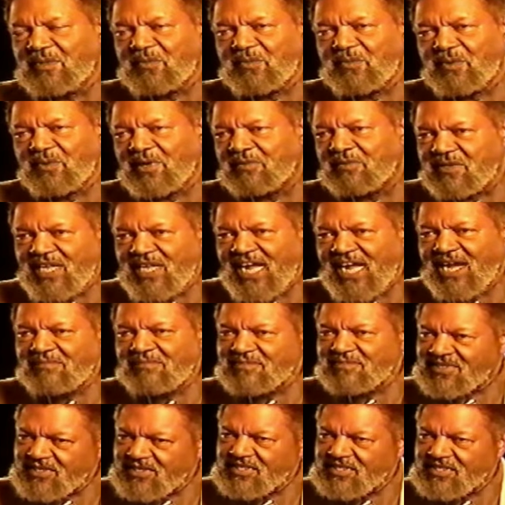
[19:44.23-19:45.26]
what will
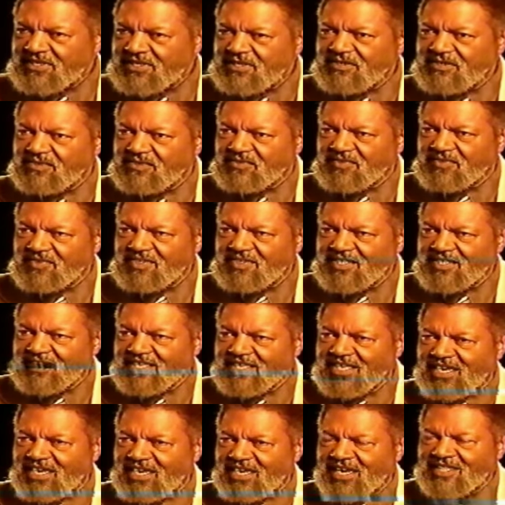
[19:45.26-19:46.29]
happen to you.
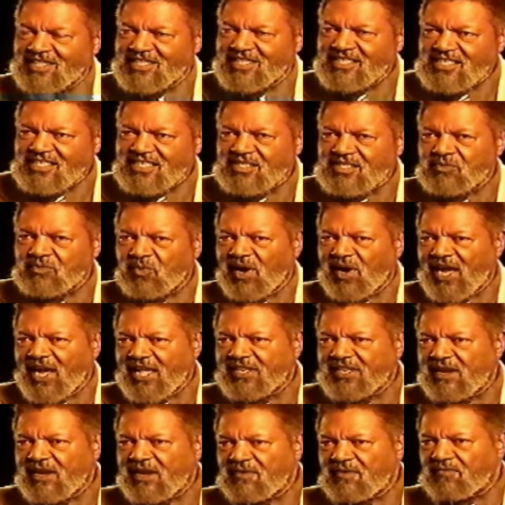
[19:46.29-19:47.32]
And this is
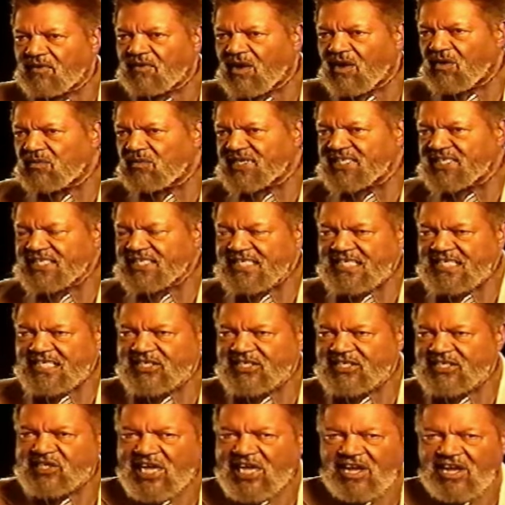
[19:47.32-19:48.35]
why they've always in
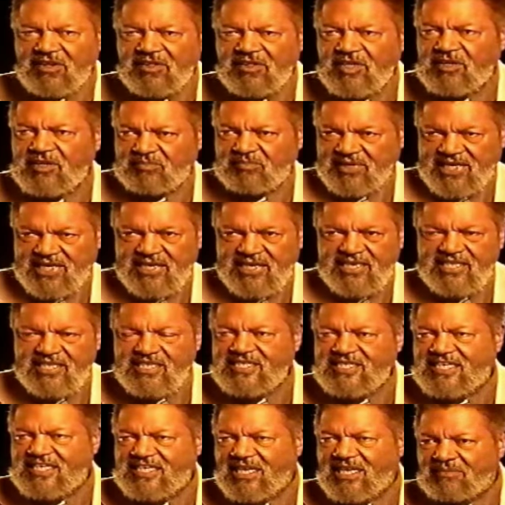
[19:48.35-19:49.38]
the South made
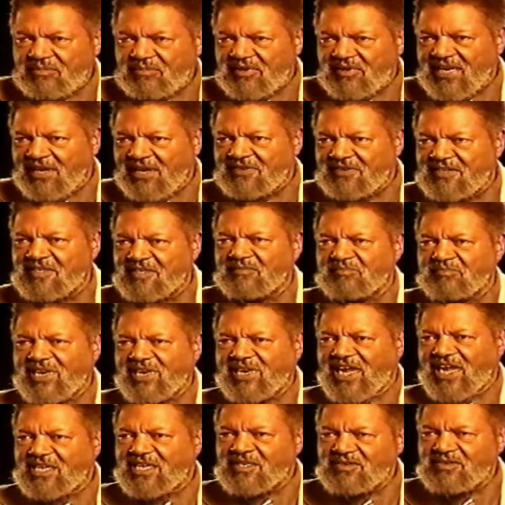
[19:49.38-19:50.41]
an example out of the
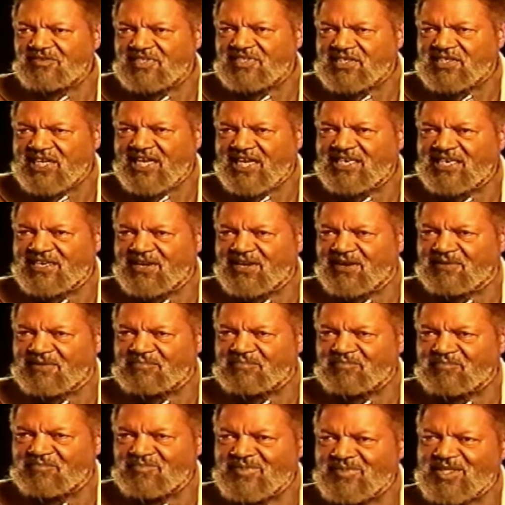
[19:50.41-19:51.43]
black who will stand up.
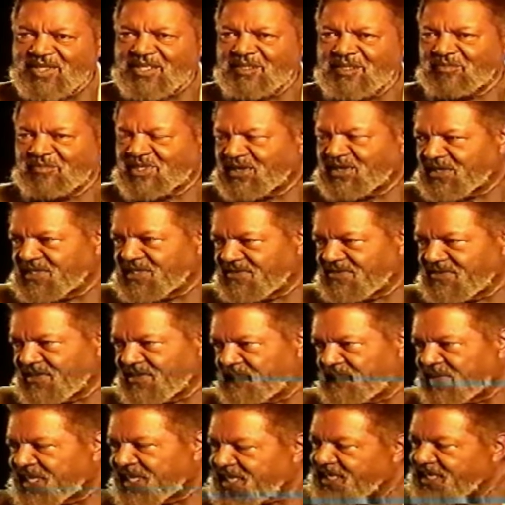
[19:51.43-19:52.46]
Because if
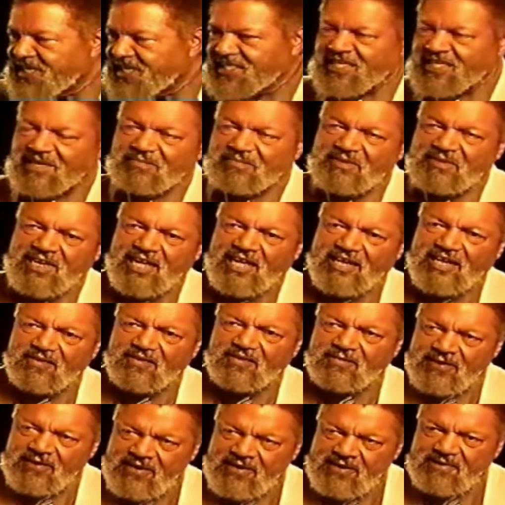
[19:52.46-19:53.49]
they make an example out
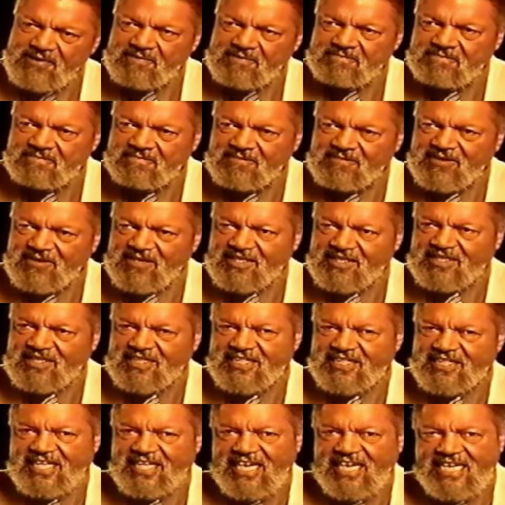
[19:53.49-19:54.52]
of him,
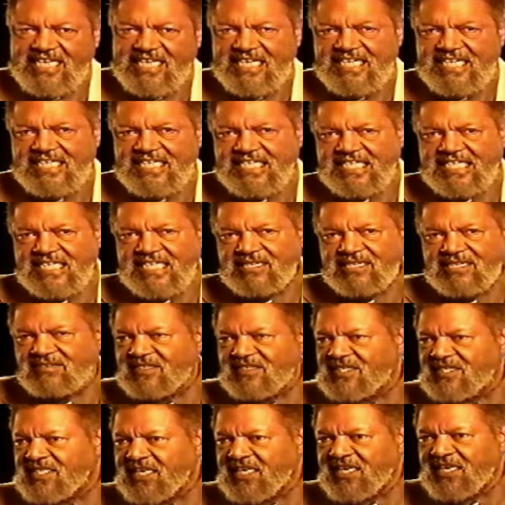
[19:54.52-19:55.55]
they can keep
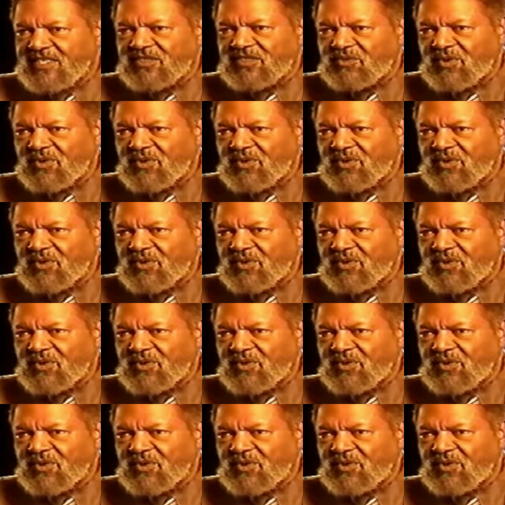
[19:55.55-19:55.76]
the status